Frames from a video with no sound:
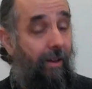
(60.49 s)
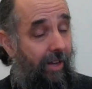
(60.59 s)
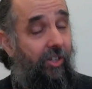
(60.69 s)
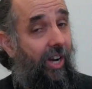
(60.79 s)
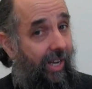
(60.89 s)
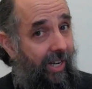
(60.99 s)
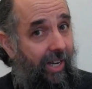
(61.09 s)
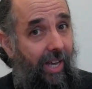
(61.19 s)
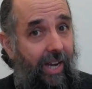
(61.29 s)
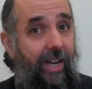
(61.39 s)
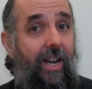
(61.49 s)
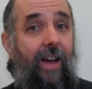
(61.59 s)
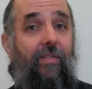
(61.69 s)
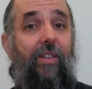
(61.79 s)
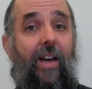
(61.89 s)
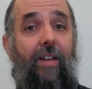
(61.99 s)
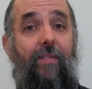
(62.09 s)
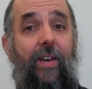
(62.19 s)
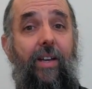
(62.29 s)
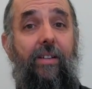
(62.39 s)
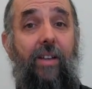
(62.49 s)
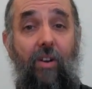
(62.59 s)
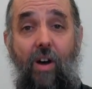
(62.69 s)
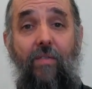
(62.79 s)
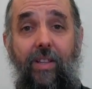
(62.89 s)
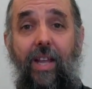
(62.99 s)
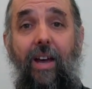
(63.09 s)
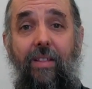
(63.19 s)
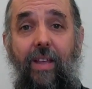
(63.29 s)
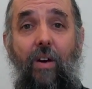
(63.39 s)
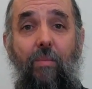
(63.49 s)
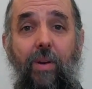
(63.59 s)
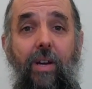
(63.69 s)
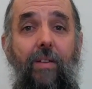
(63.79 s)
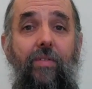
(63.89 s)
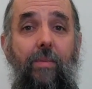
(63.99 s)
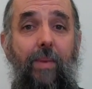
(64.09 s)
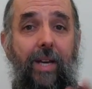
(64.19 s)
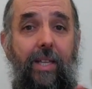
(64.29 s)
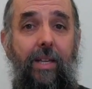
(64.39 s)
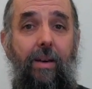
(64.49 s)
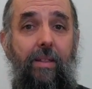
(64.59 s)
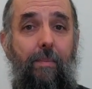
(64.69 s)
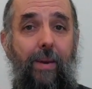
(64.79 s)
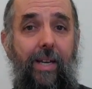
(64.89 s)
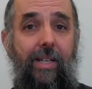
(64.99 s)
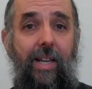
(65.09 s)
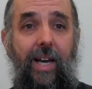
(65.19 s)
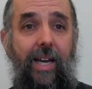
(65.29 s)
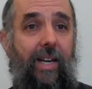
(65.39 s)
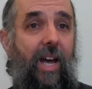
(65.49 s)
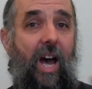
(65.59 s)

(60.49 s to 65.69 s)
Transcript: I'll check in again after that phase, and often that will be enough to make the baseline